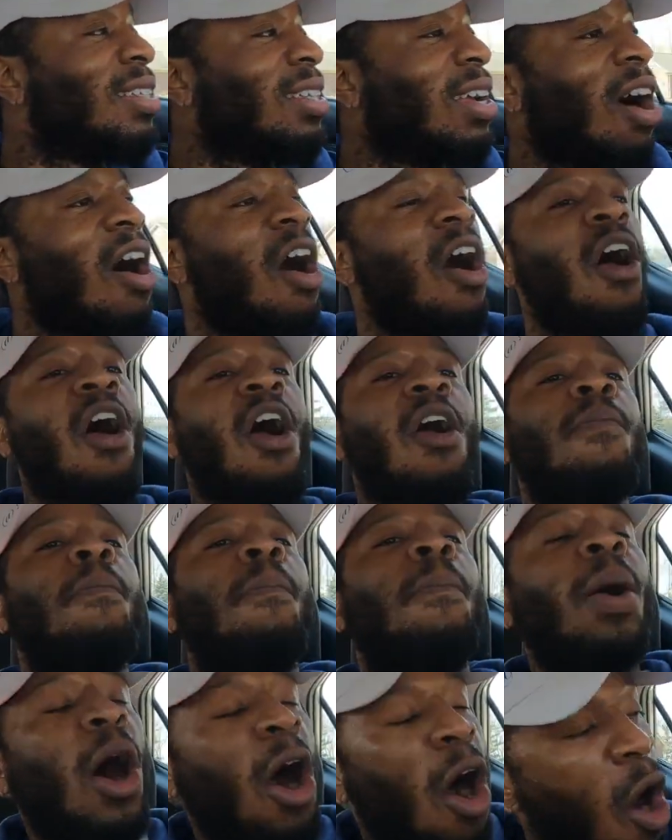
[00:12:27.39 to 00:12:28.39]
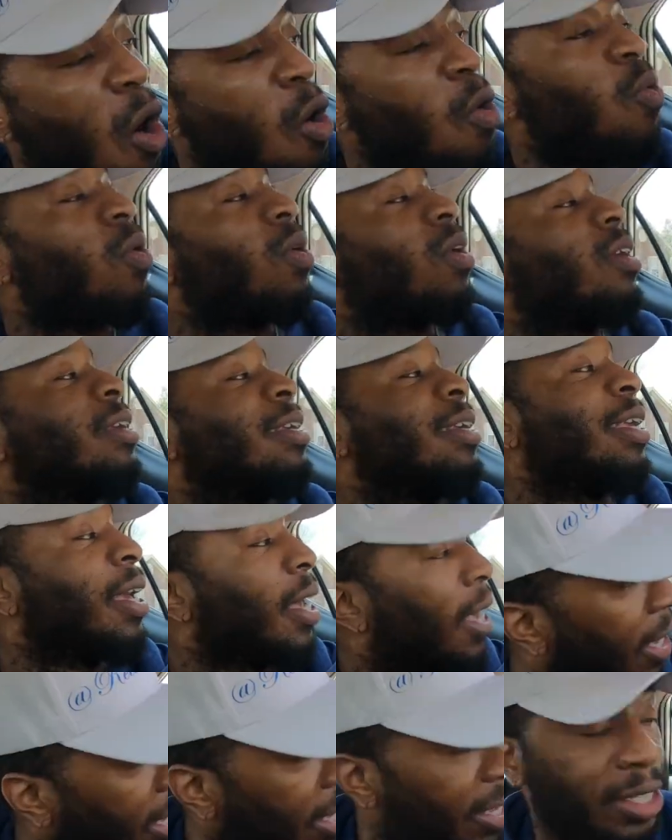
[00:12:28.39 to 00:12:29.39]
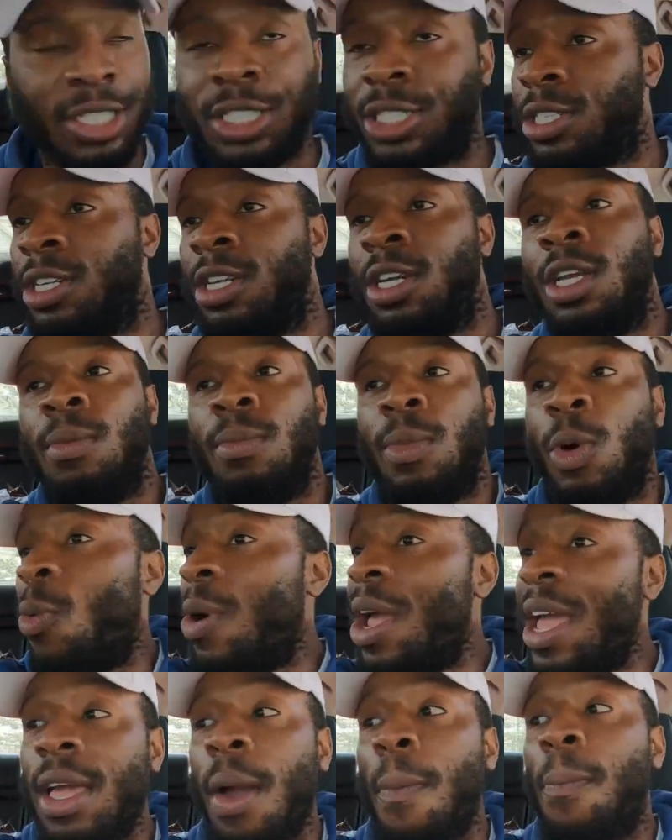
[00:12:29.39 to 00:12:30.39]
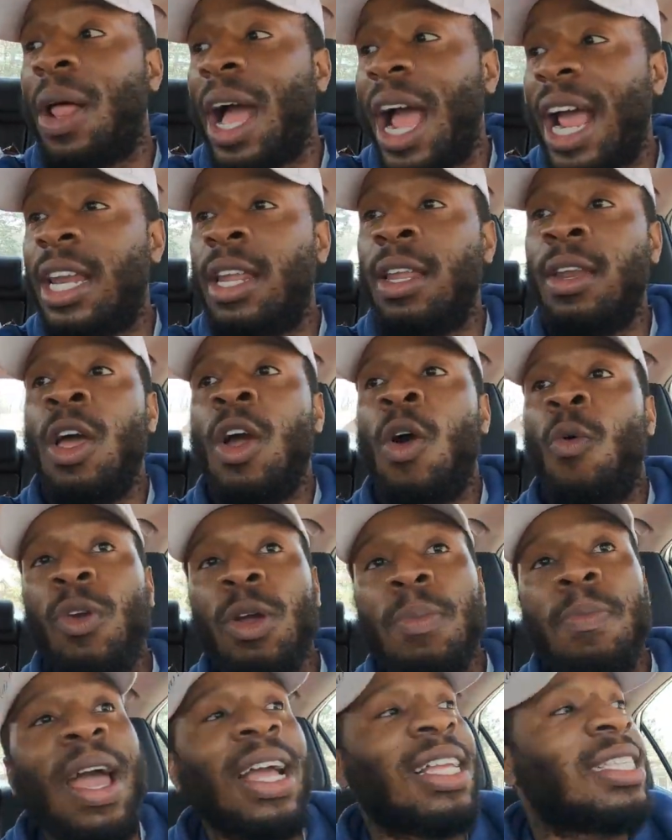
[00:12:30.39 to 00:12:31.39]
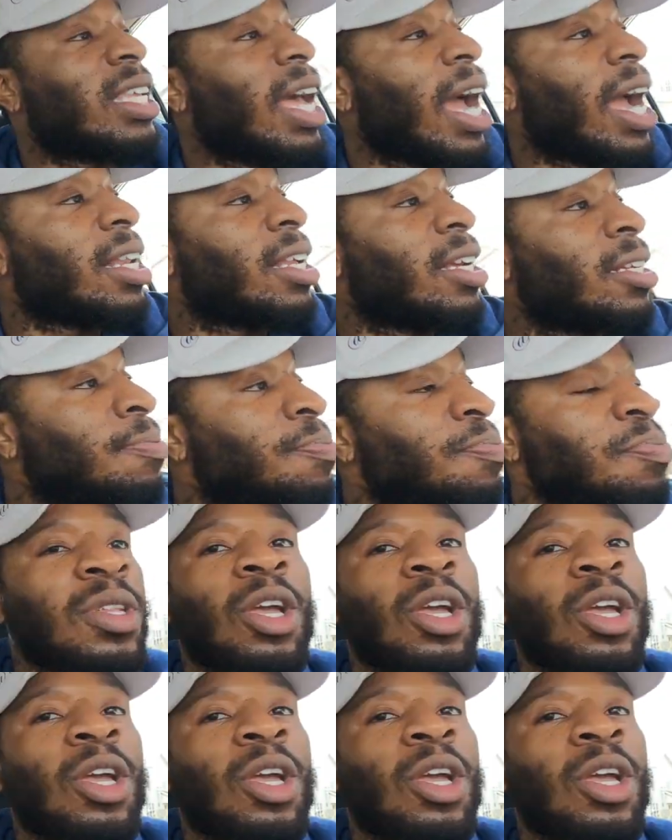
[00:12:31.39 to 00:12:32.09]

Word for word: Y'all are bogus. We ain't complaining. We maintaining.